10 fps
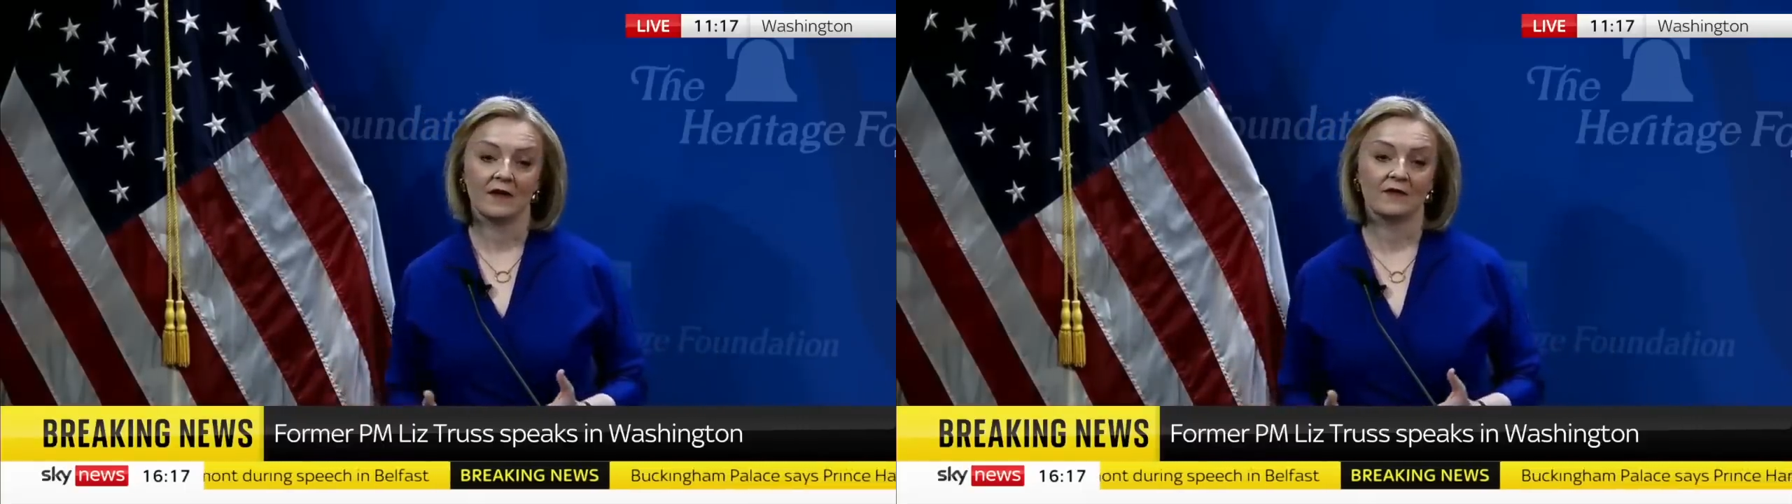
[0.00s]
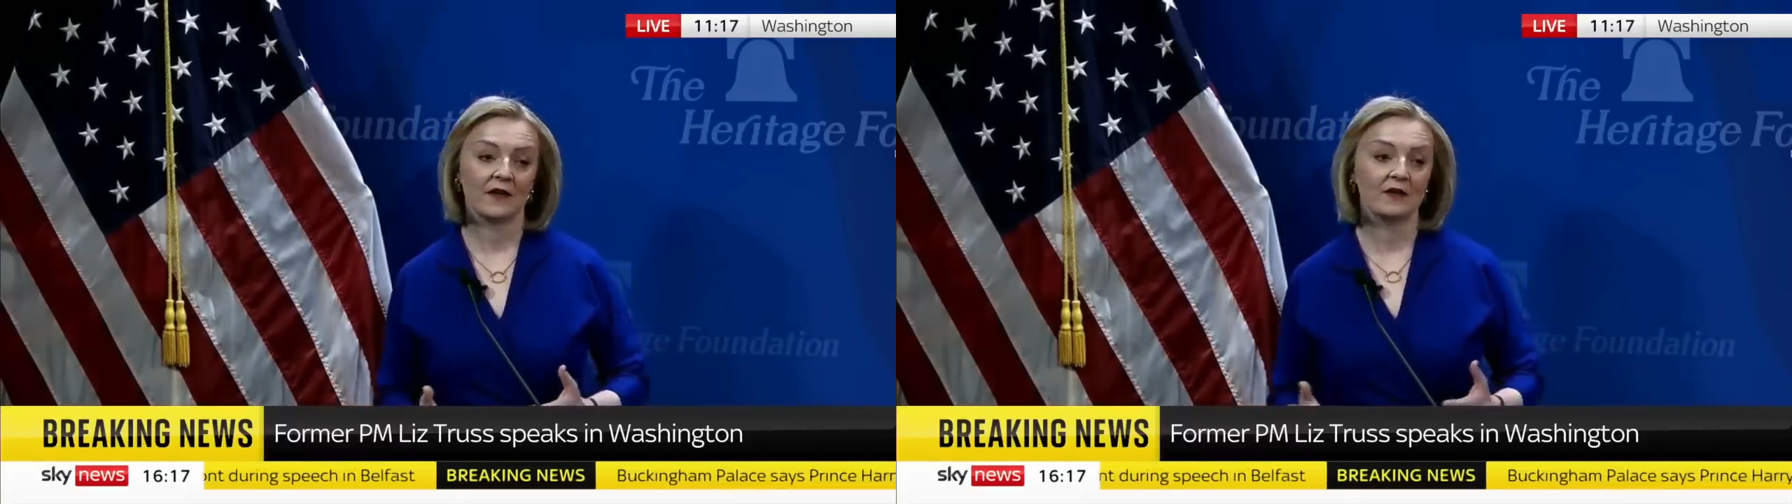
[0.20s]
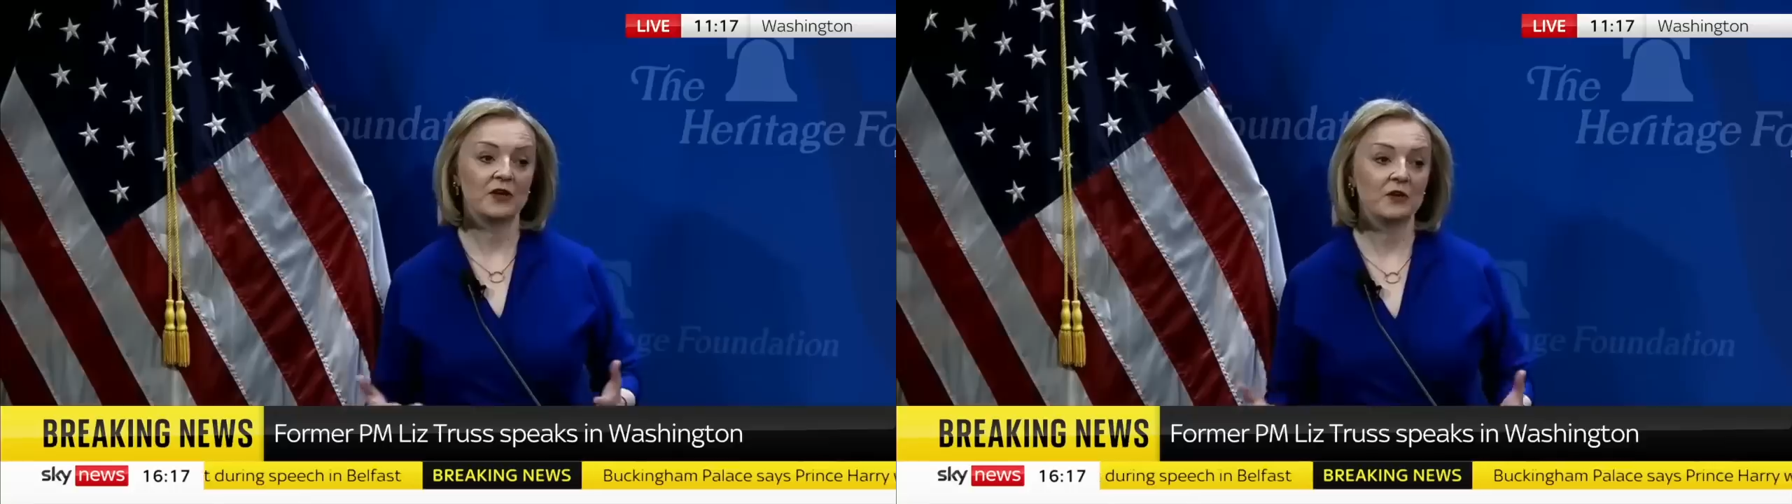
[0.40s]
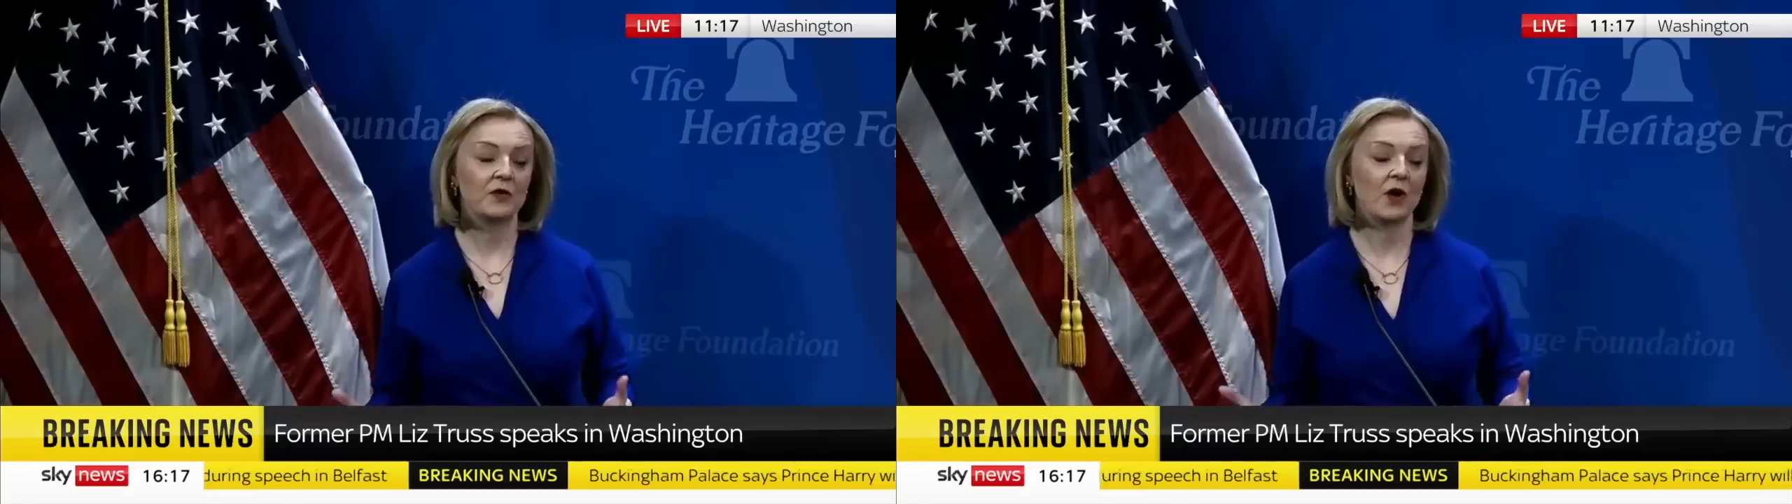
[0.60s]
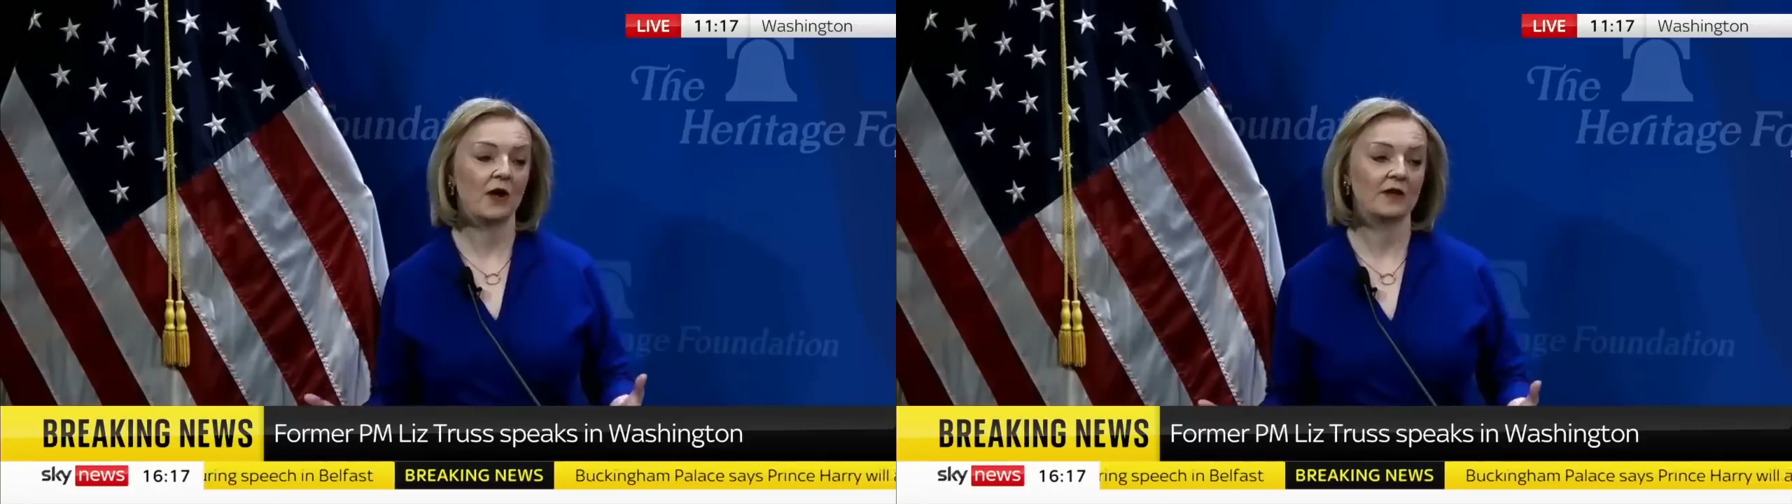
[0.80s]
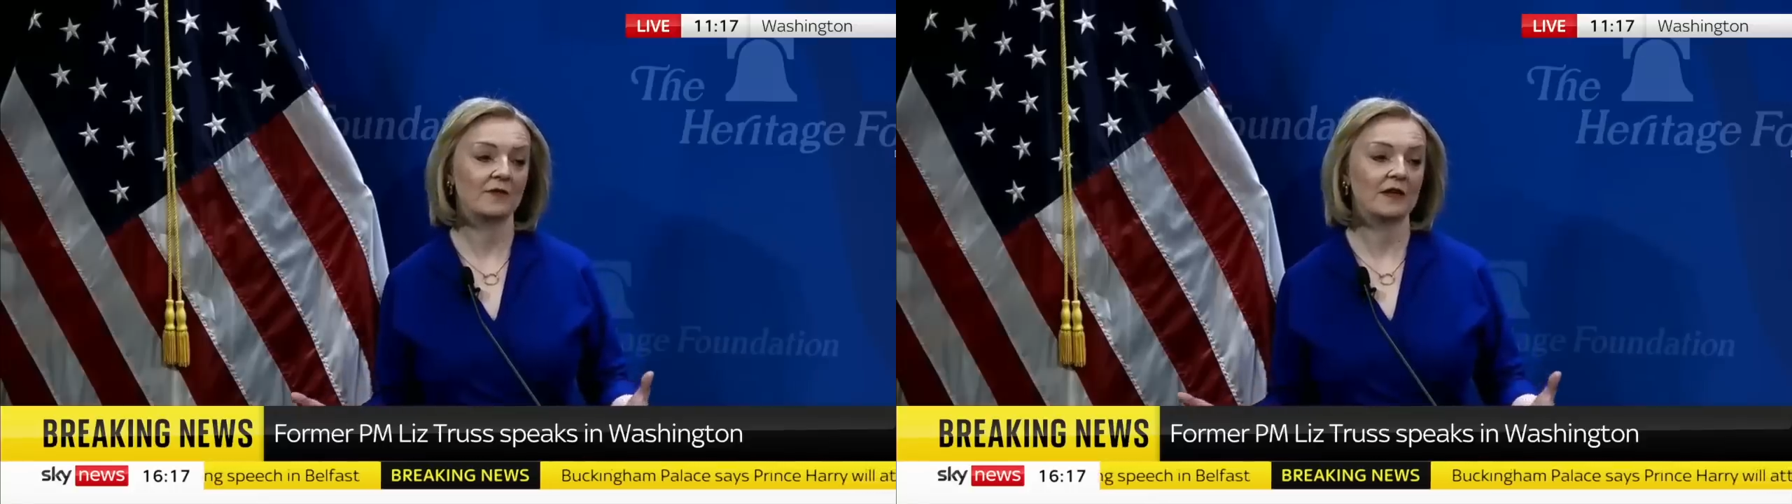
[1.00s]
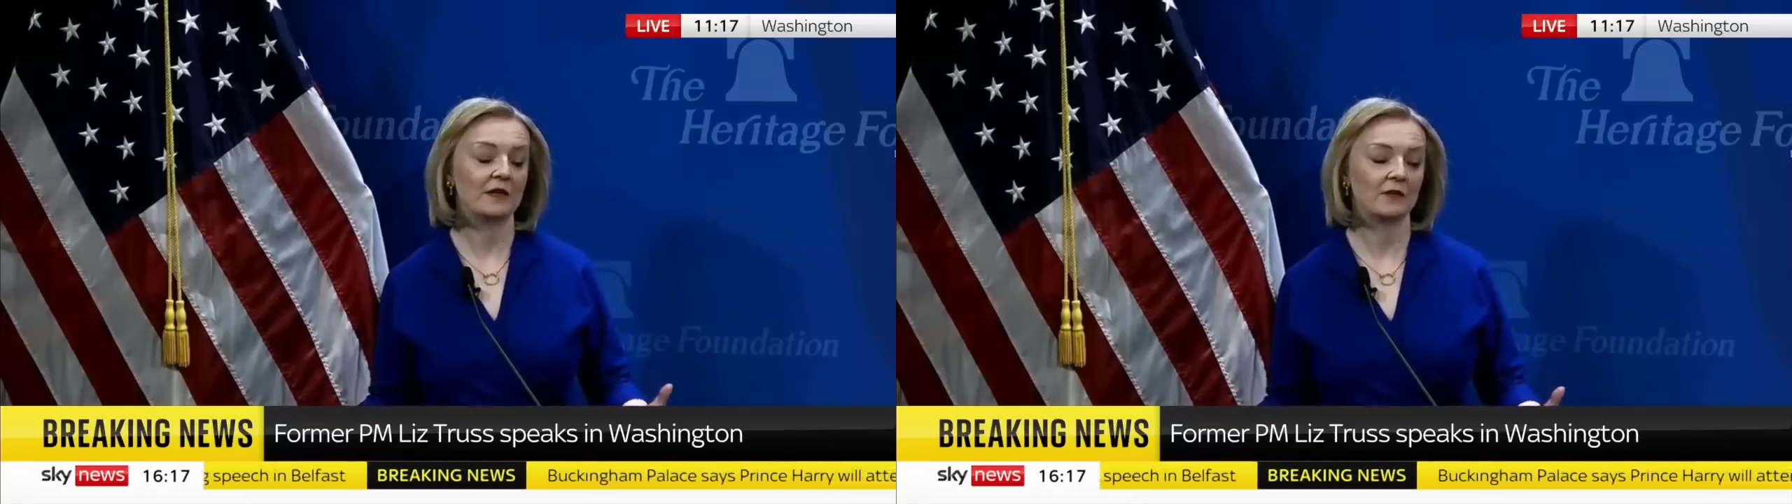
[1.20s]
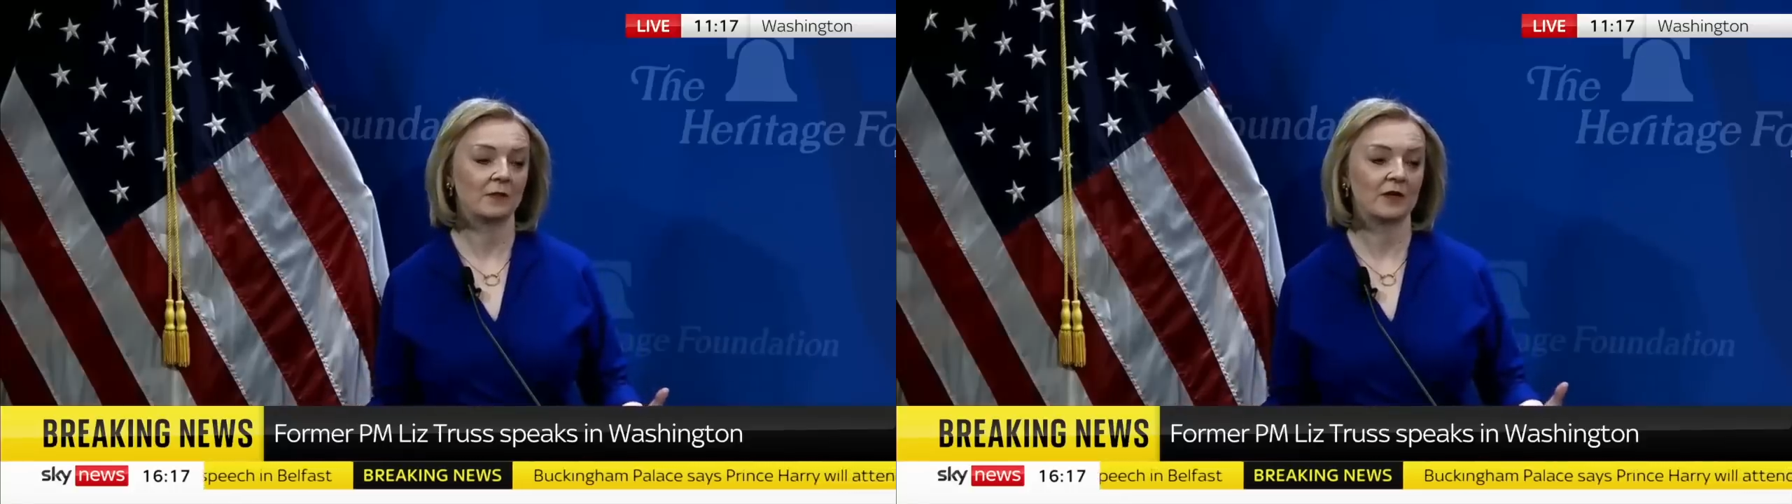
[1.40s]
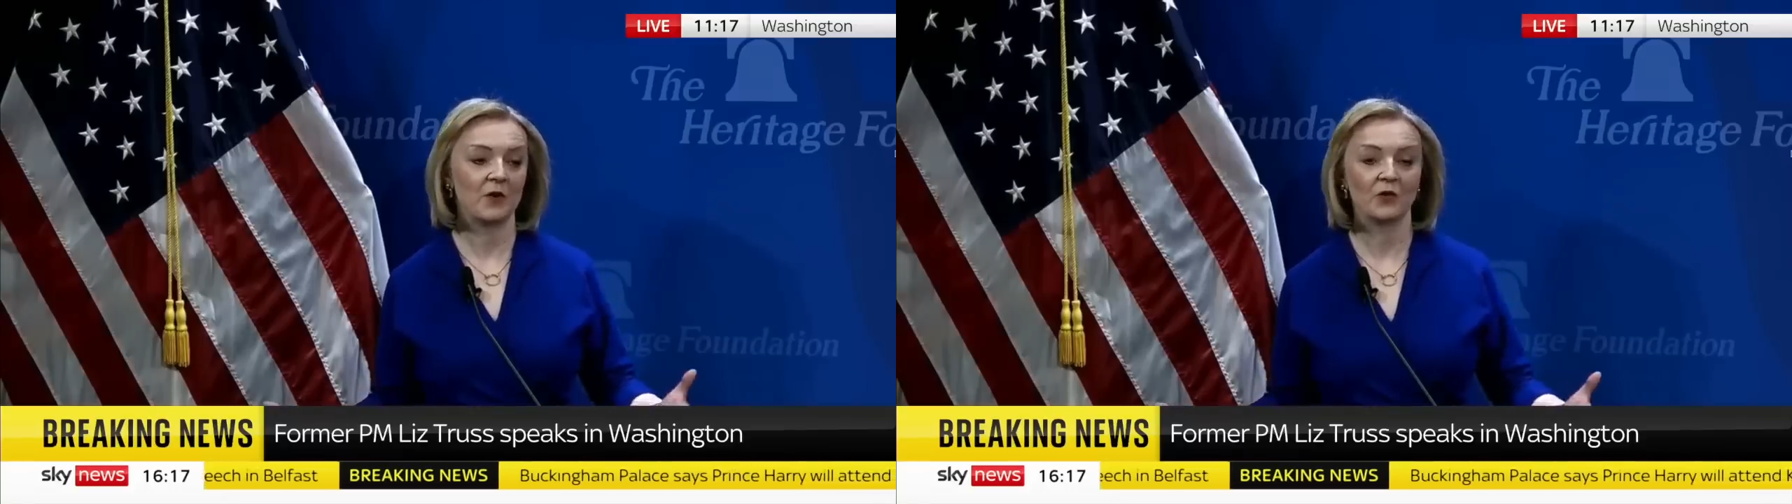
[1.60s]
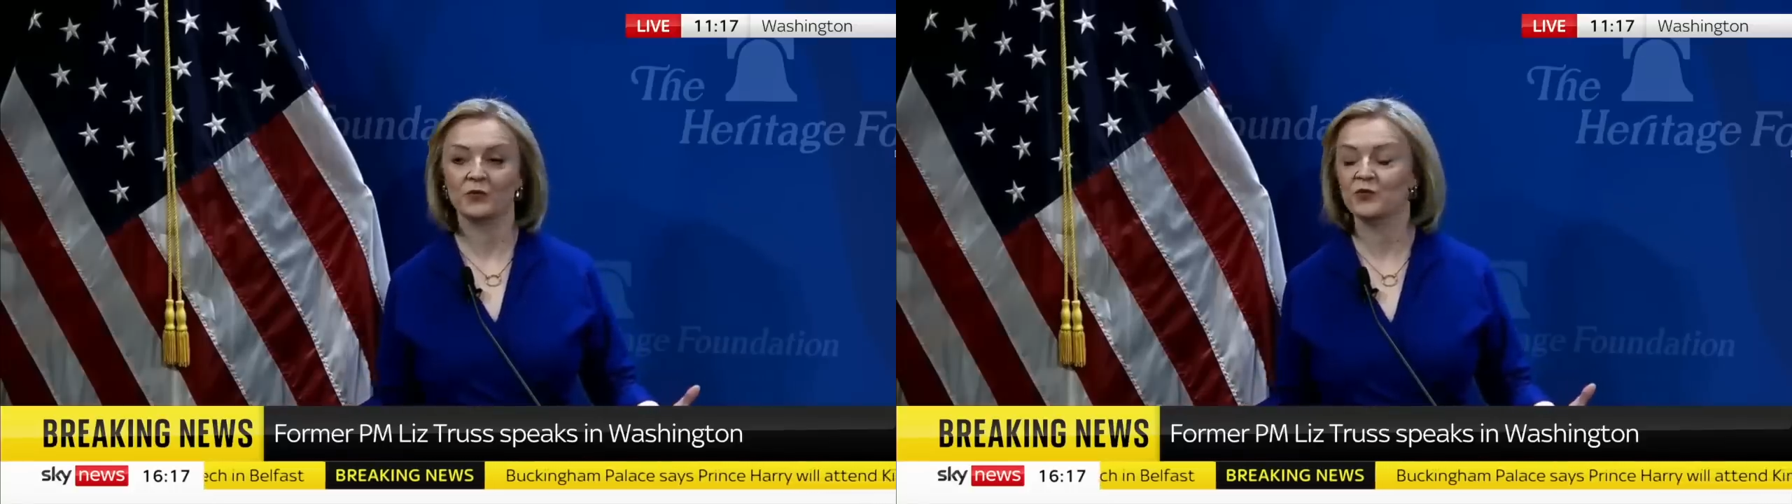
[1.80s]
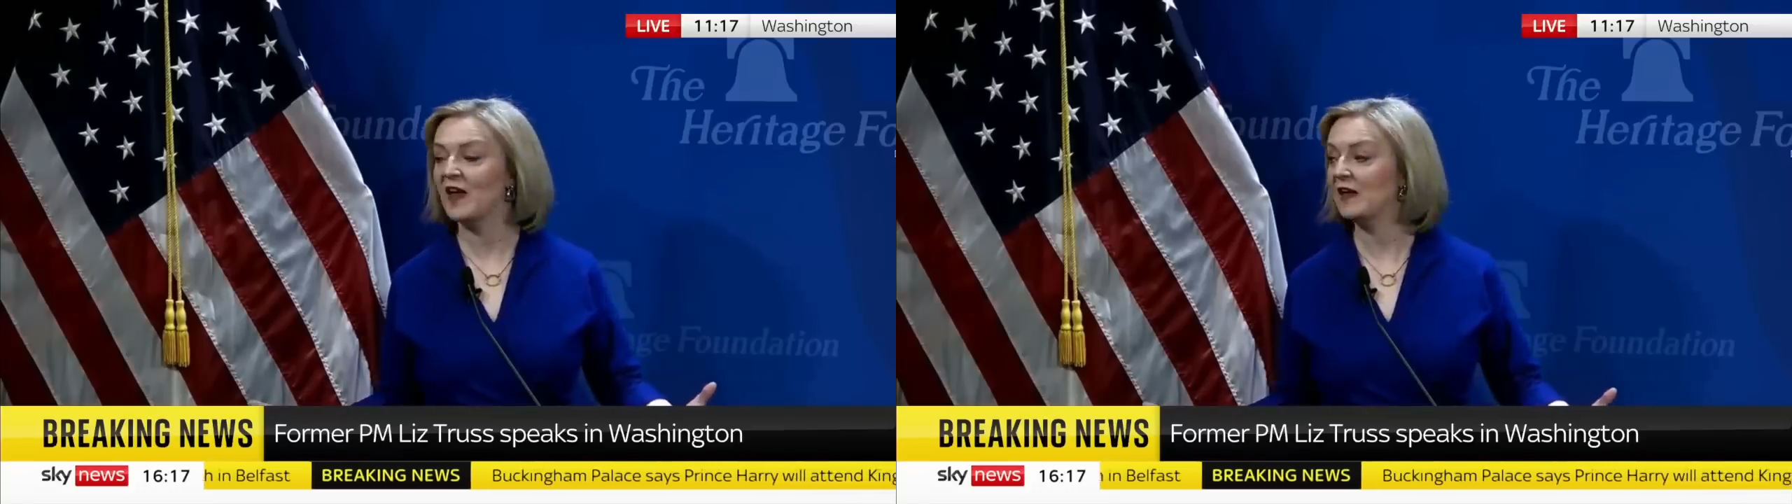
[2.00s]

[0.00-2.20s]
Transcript: is a new kind of economic model